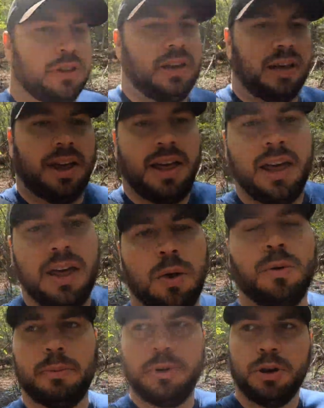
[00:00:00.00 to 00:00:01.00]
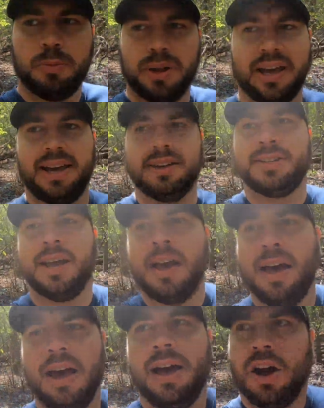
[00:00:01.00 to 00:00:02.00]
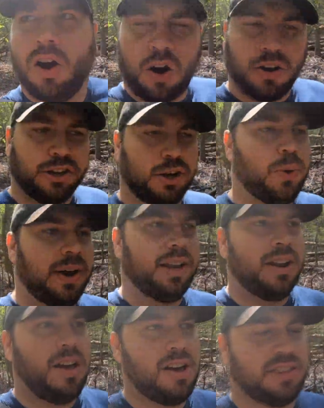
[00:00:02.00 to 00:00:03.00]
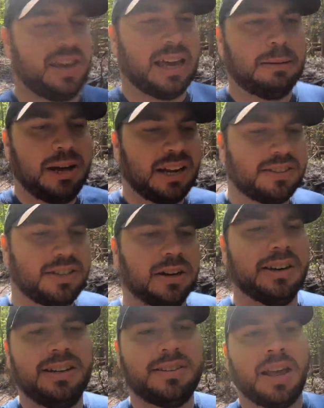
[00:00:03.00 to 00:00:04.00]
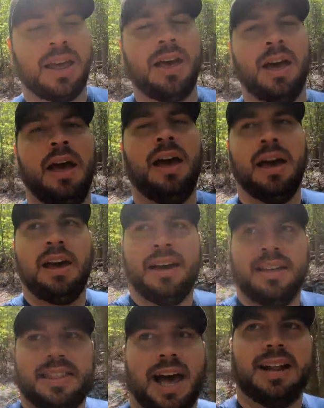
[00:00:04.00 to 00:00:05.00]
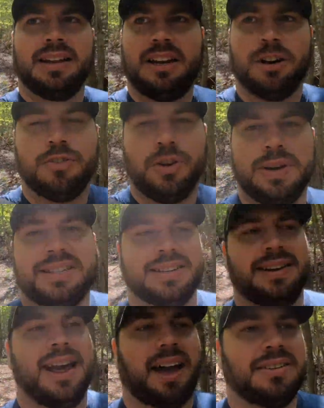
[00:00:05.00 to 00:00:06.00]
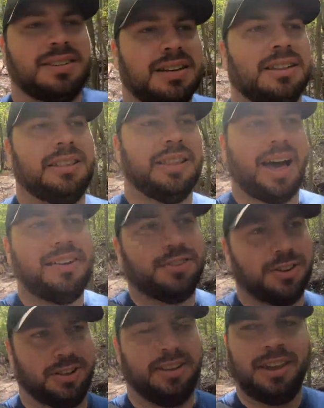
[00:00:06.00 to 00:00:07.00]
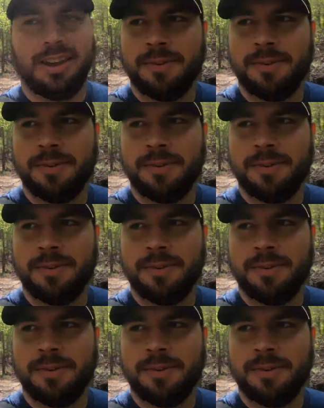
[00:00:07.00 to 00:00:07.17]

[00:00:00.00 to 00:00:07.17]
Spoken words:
of the woman who plays Harley Quinn of the animated series, that interview is next level,